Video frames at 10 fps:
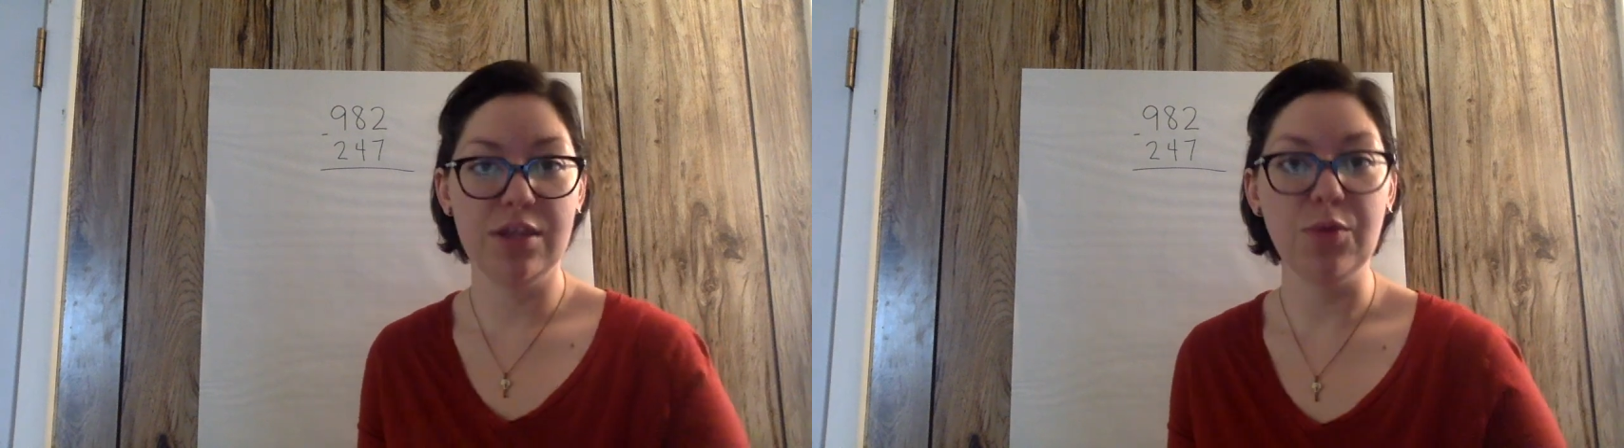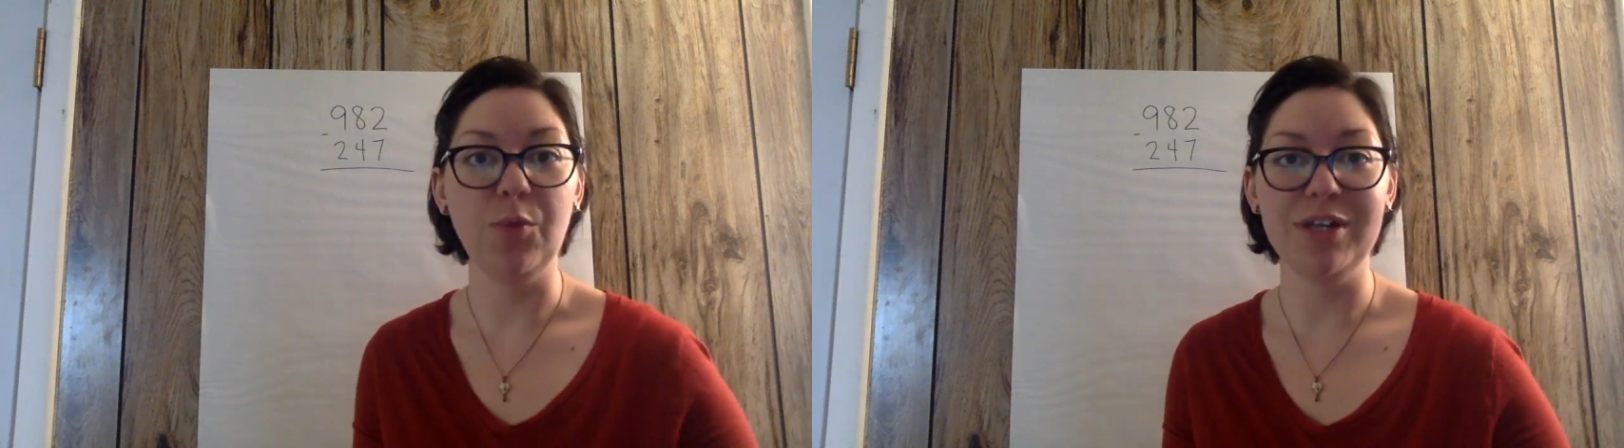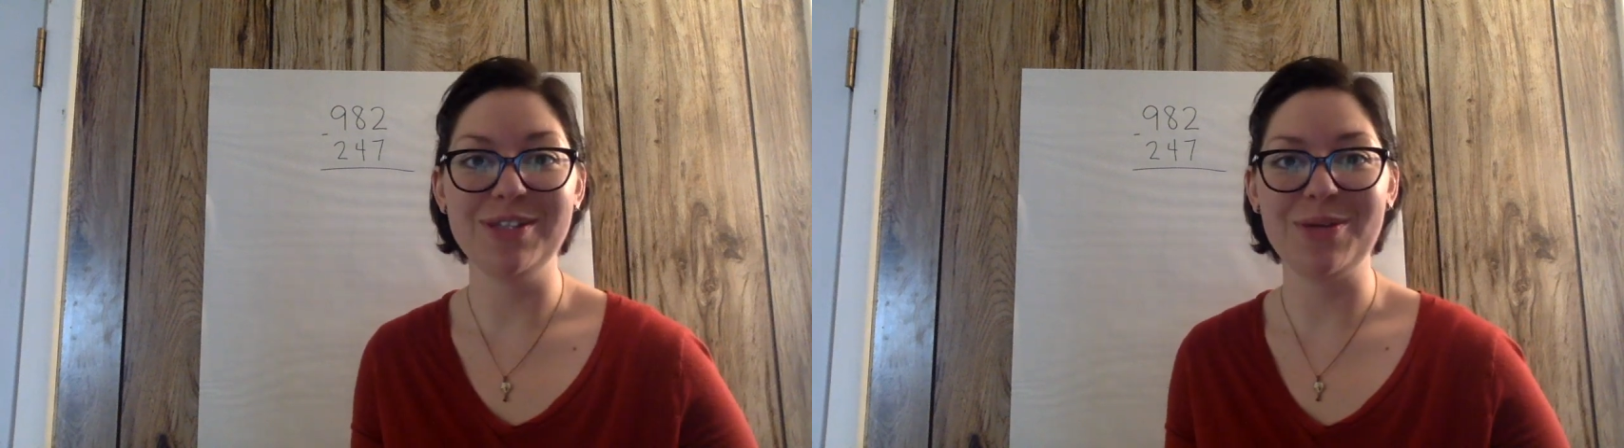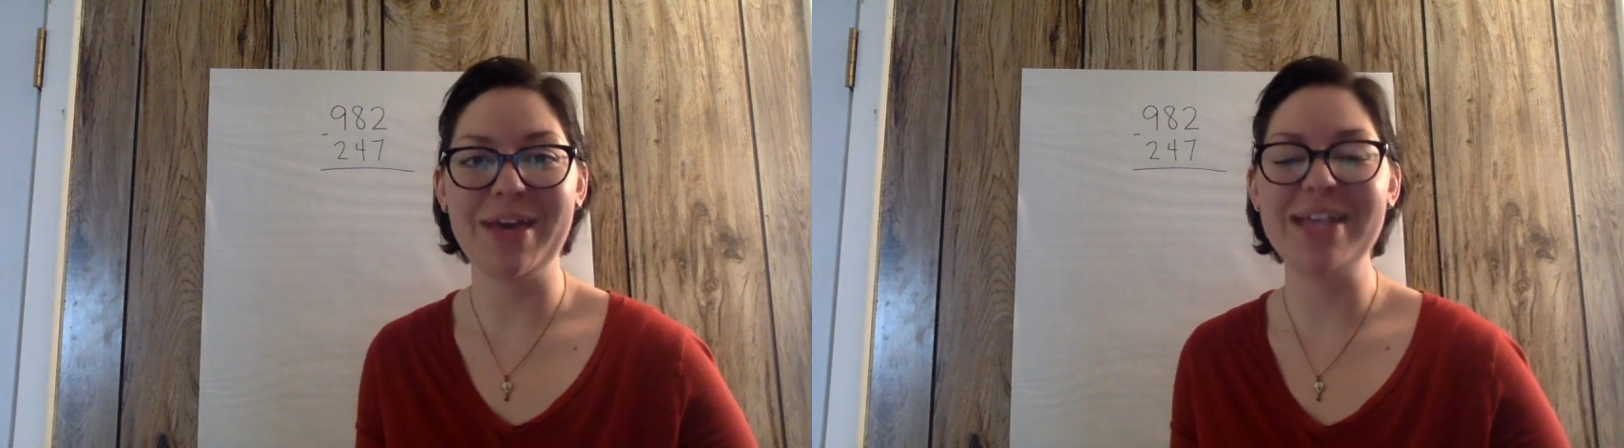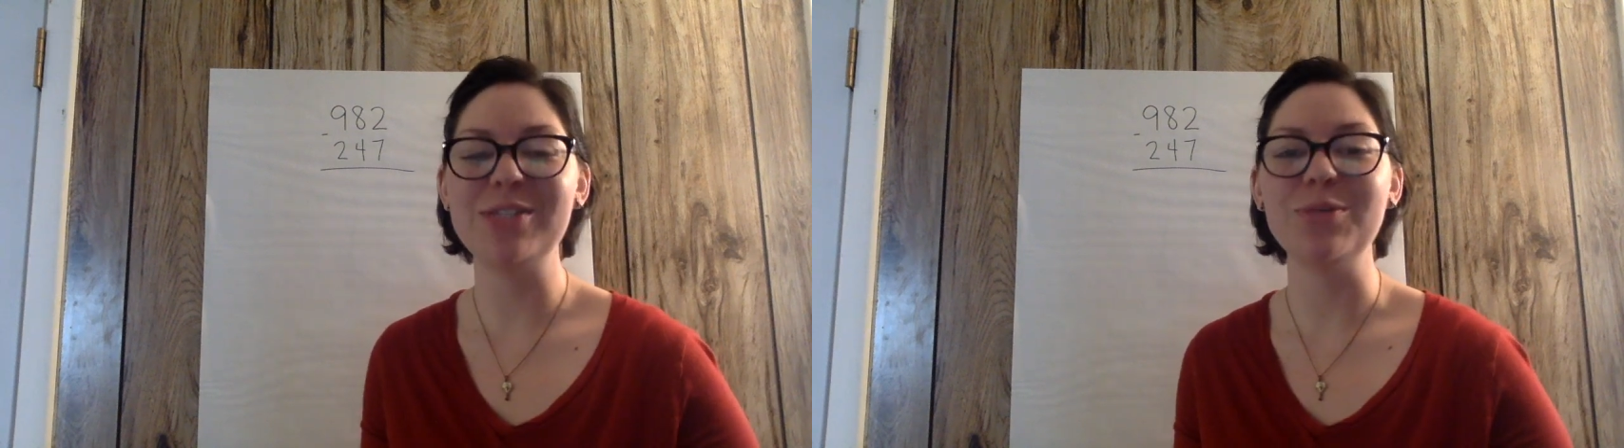the ones,
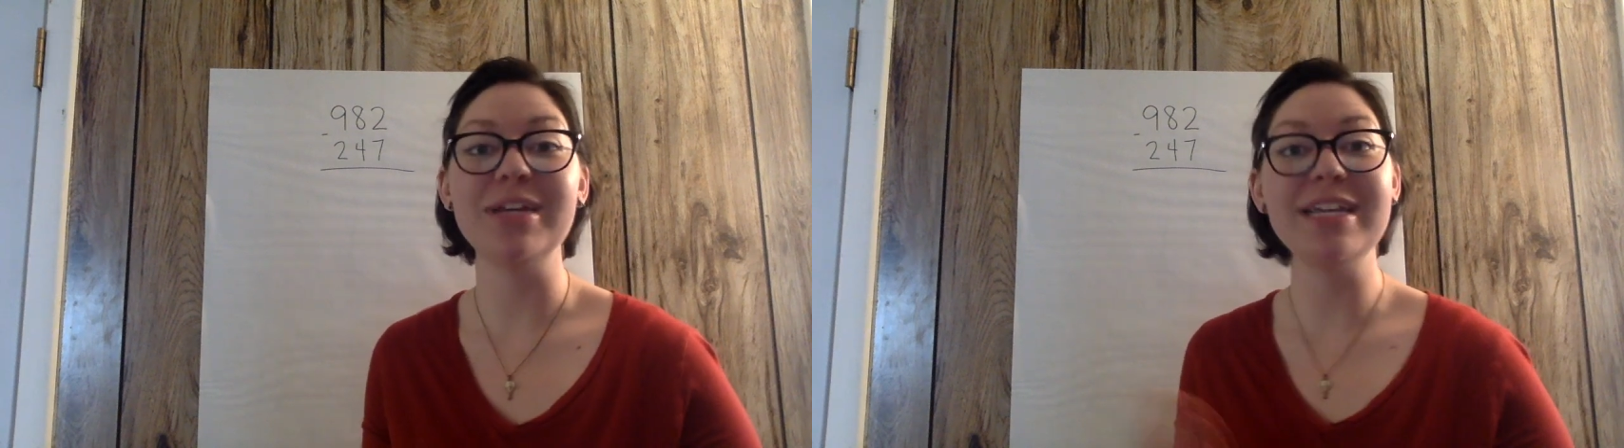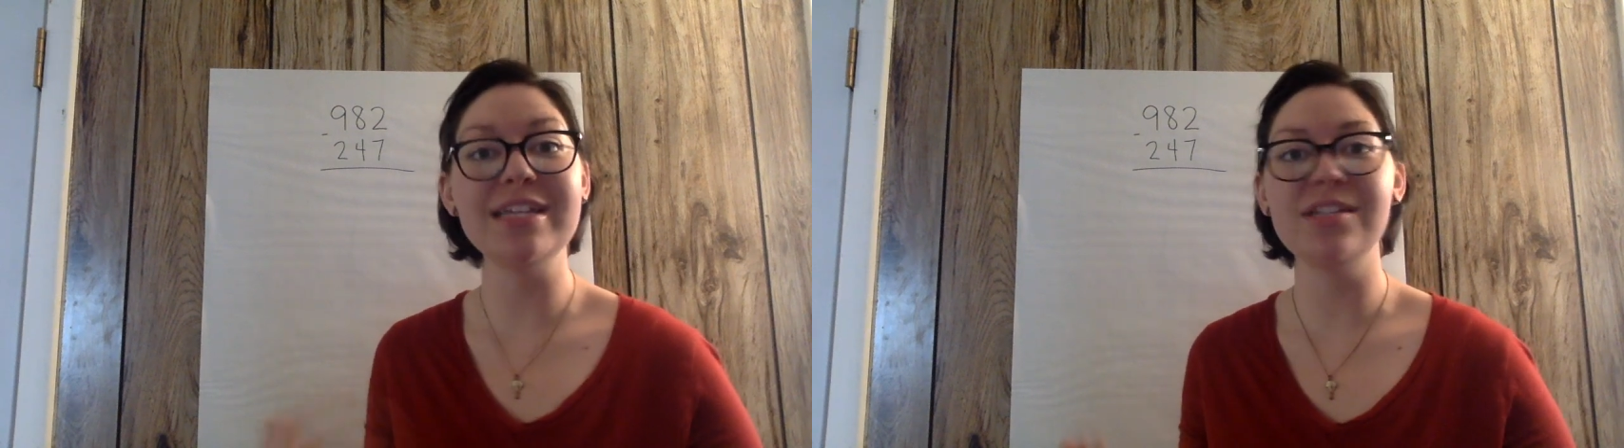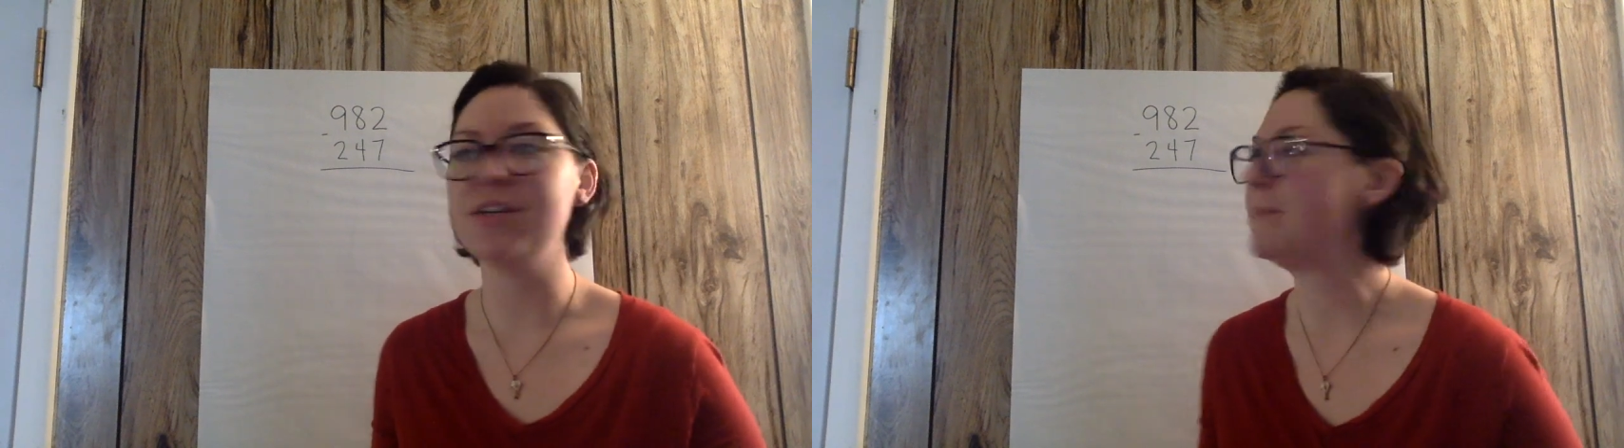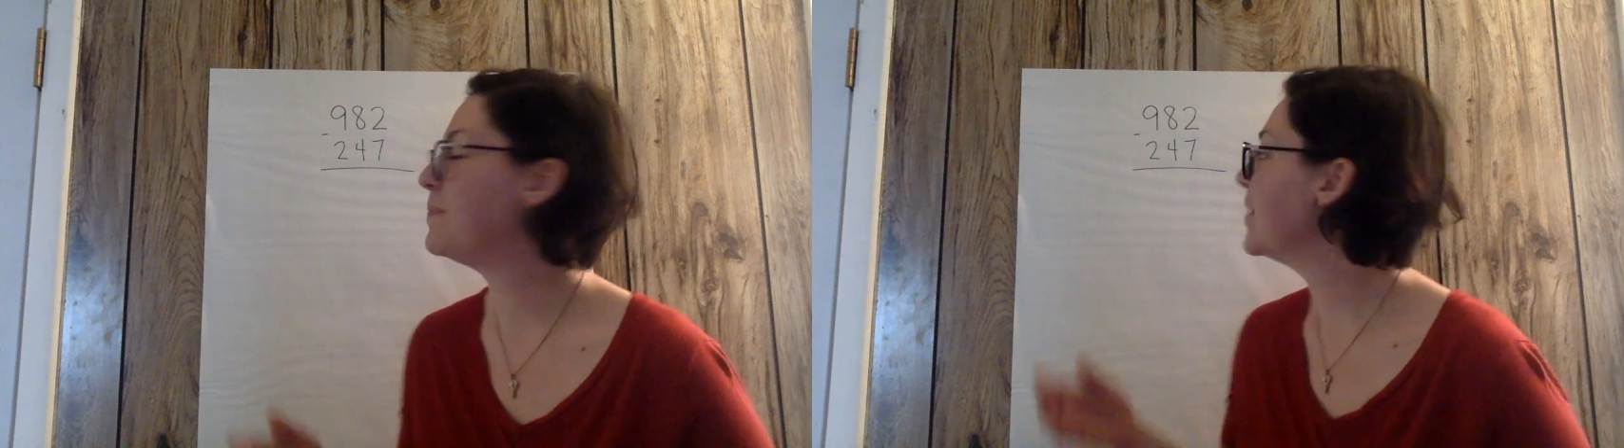okay? So we're gonna get started.